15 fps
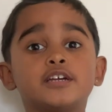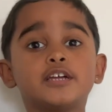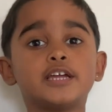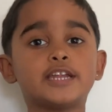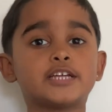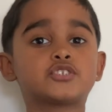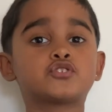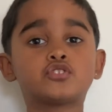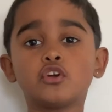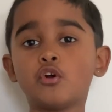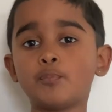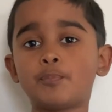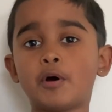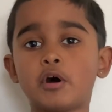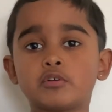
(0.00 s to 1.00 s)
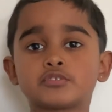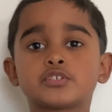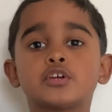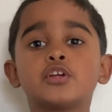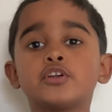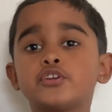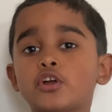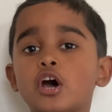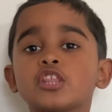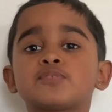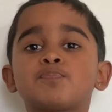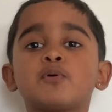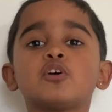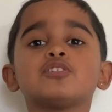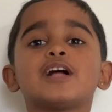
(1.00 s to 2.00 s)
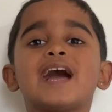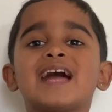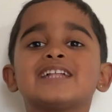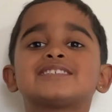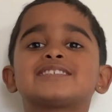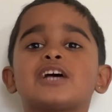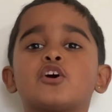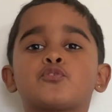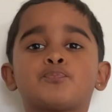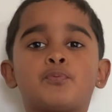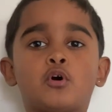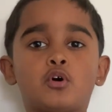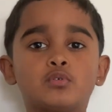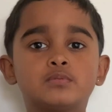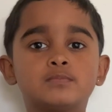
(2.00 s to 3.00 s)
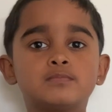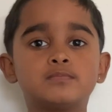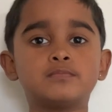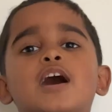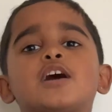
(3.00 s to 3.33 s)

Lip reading: It has two poles, North Pole and South Pole.